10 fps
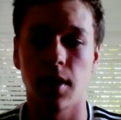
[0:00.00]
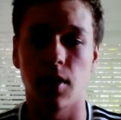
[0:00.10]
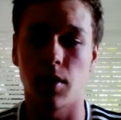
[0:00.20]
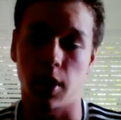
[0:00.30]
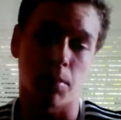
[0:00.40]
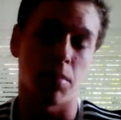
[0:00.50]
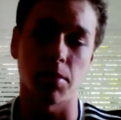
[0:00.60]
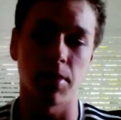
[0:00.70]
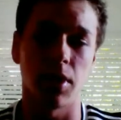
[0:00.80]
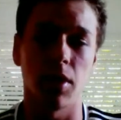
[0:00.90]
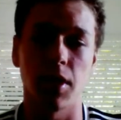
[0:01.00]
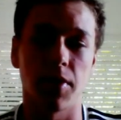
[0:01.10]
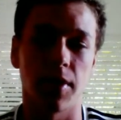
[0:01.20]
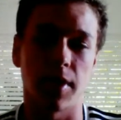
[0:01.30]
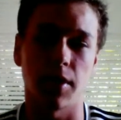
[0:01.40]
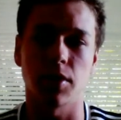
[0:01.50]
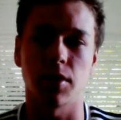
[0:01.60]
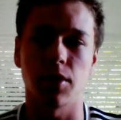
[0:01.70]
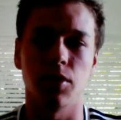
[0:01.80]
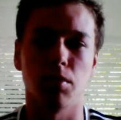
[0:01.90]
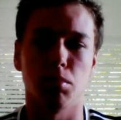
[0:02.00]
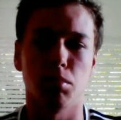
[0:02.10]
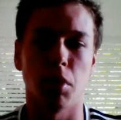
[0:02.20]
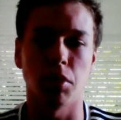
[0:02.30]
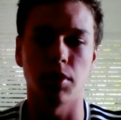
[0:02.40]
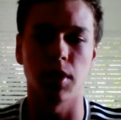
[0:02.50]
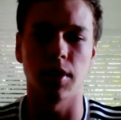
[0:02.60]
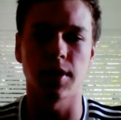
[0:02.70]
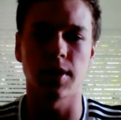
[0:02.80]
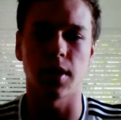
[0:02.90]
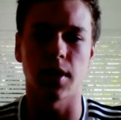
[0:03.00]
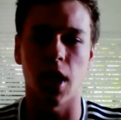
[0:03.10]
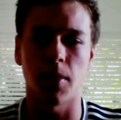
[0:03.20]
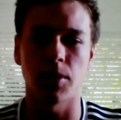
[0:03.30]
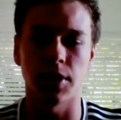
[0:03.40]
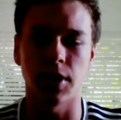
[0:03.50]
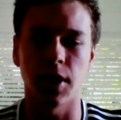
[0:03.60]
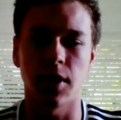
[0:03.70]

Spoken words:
or they could possibly all leave. I think those are the 2 most realistic options there.